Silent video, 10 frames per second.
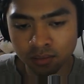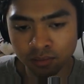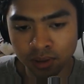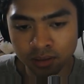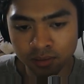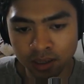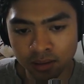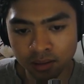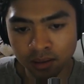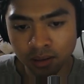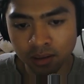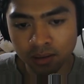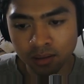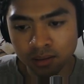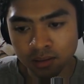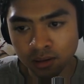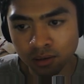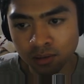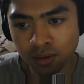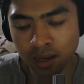once, right?
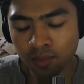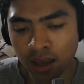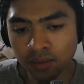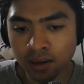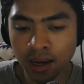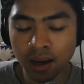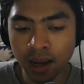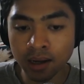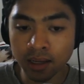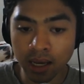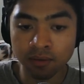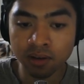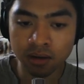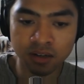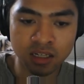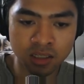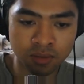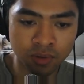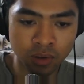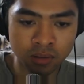So and then at every iteration
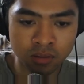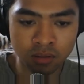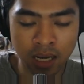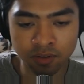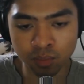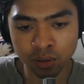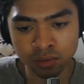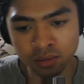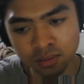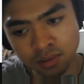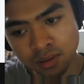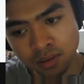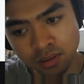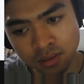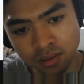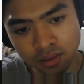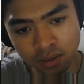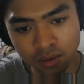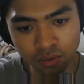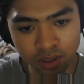we're going to have a boat
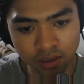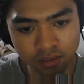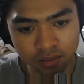either way